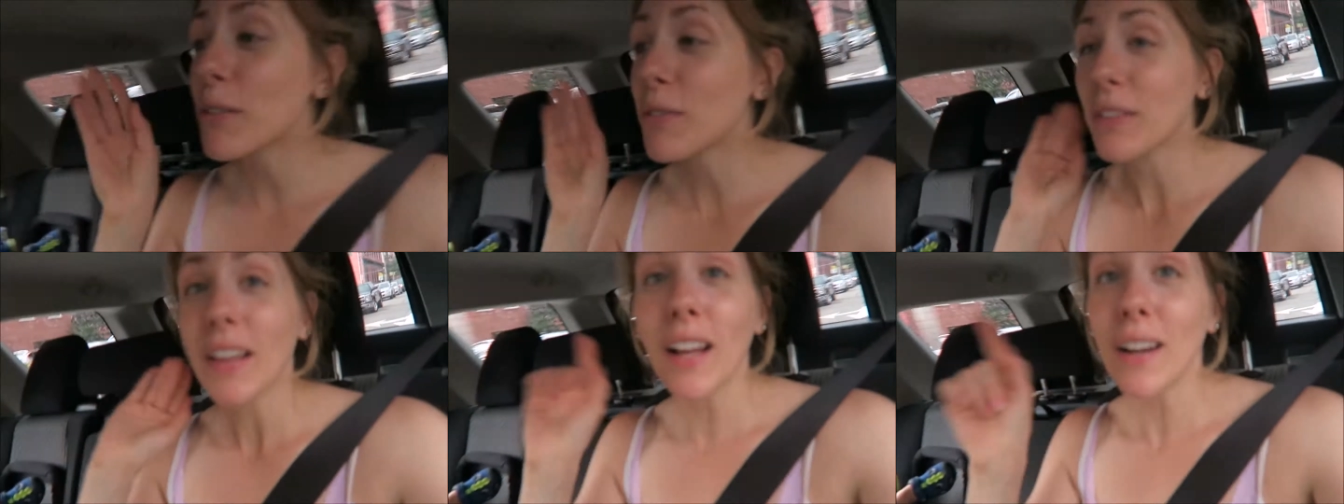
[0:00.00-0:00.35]

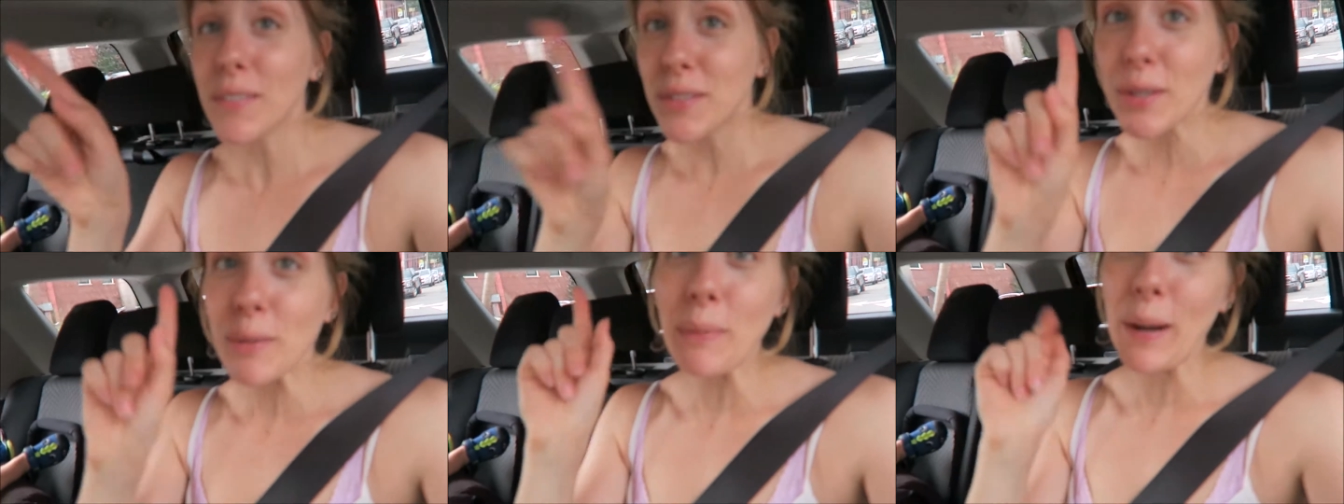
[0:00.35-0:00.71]
have
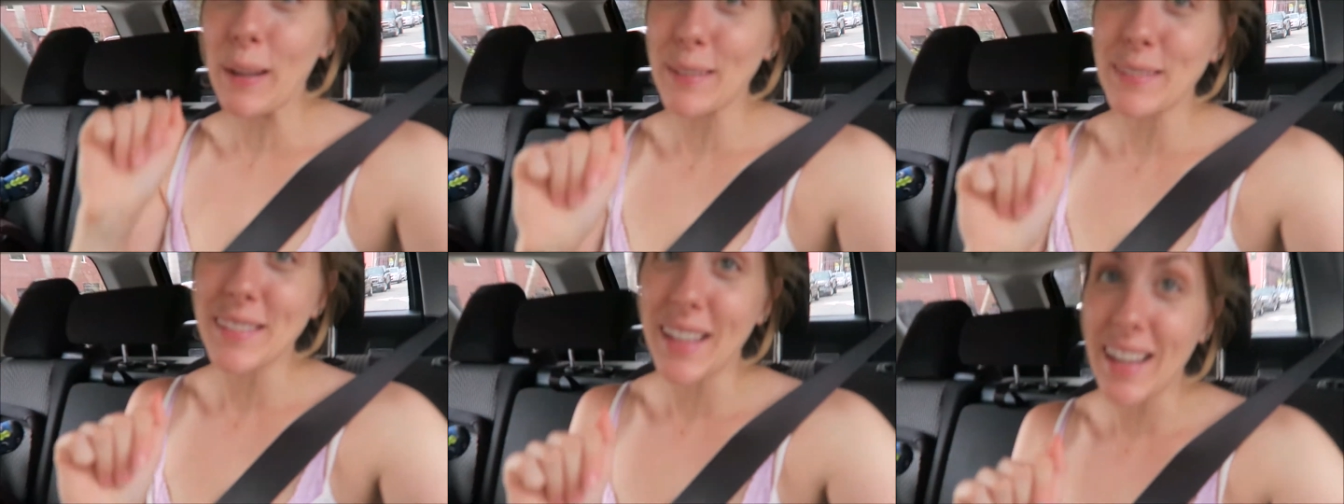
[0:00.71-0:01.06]
loved to have been
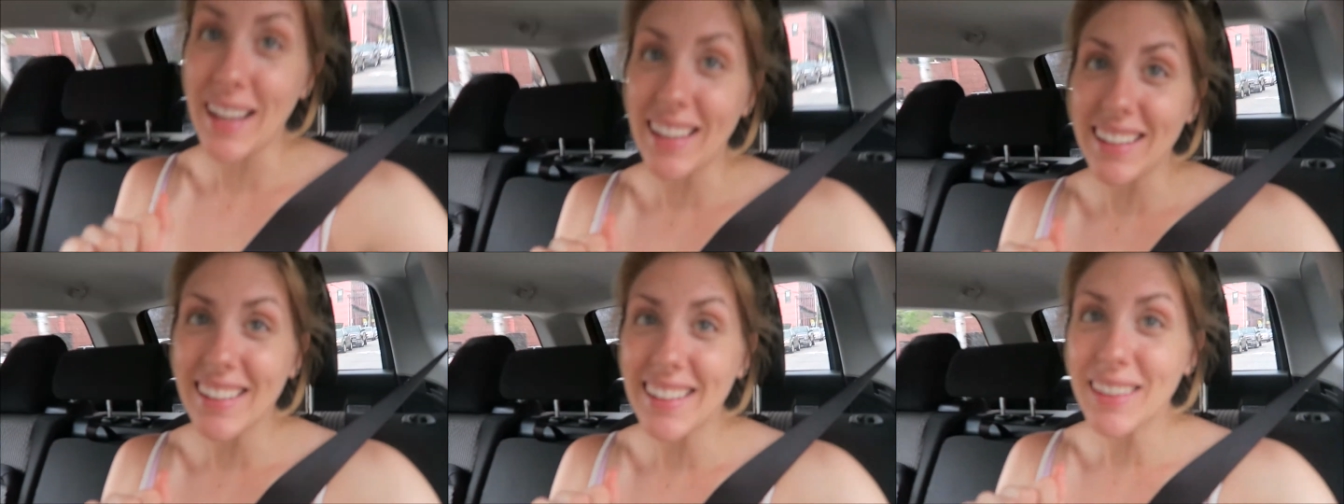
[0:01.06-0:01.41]

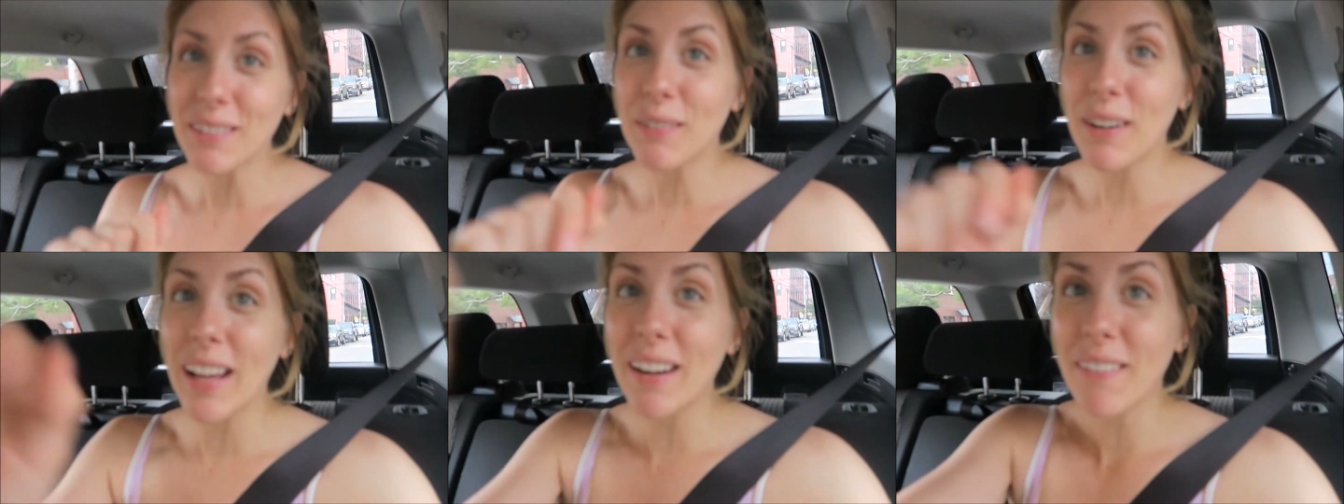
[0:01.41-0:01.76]
outside in the
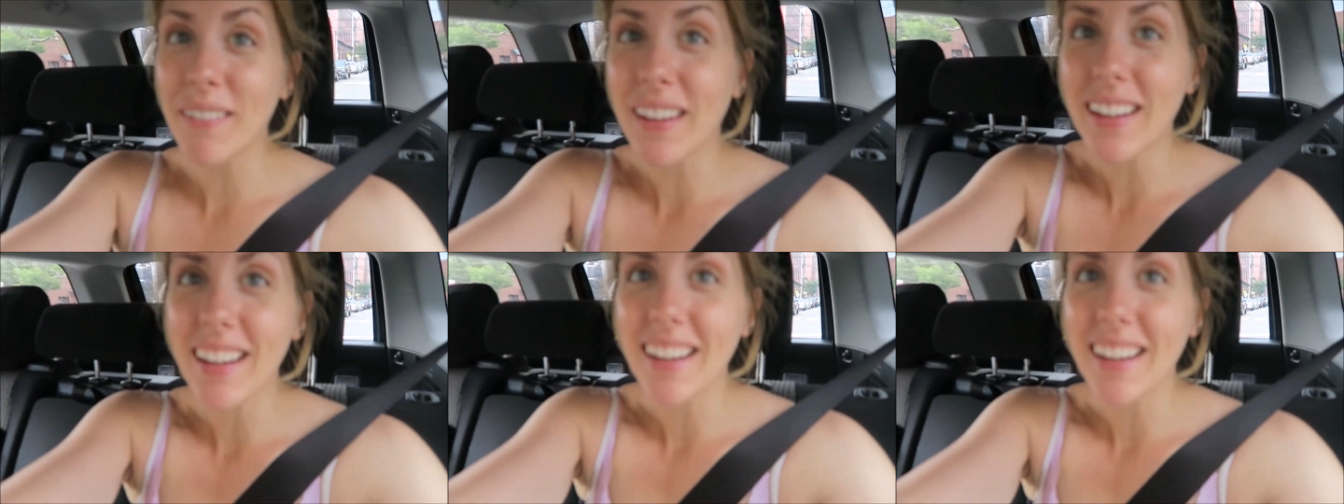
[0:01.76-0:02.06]
rain right